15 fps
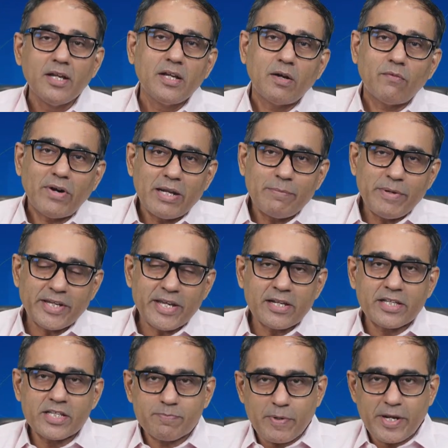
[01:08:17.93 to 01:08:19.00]
while
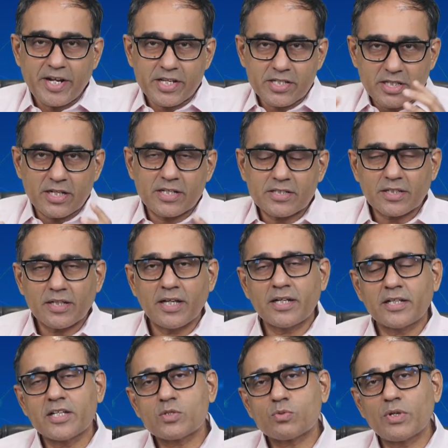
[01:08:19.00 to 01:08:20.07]
making these predictions
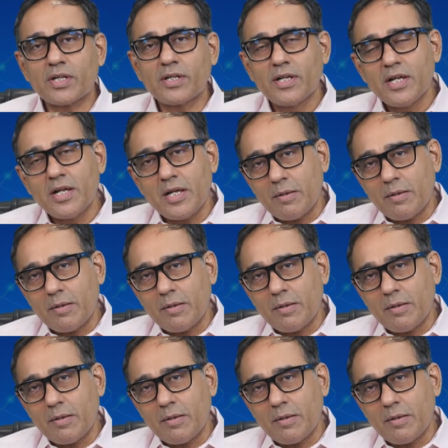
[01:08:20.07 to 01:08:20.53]
and this one,